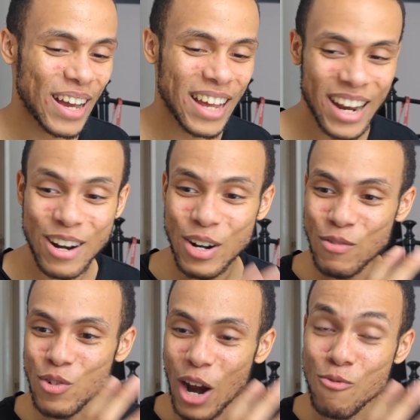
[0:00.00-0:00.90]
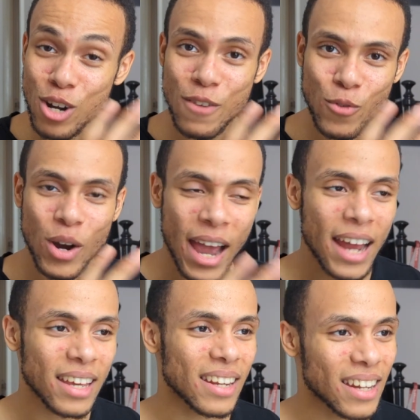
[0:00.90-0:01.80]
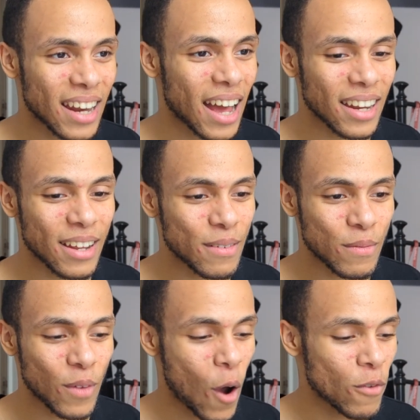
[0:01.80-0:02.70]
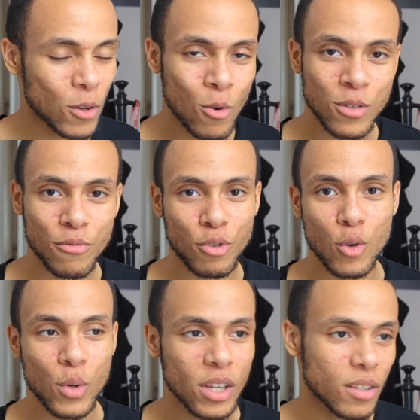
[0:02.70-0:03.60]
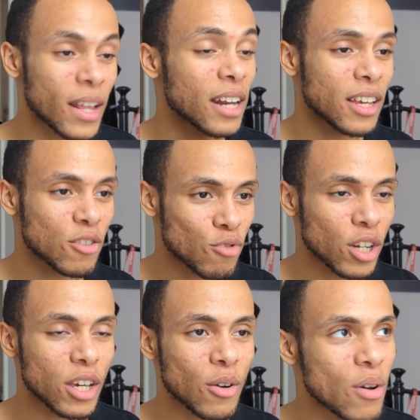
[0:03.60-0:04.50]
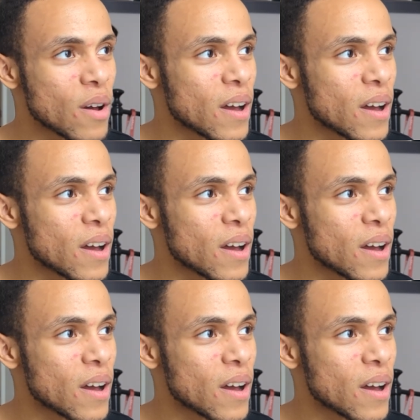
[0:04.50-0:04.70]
and I really thought I had it. And then over the course of 3 weeks, Nan gets really ill.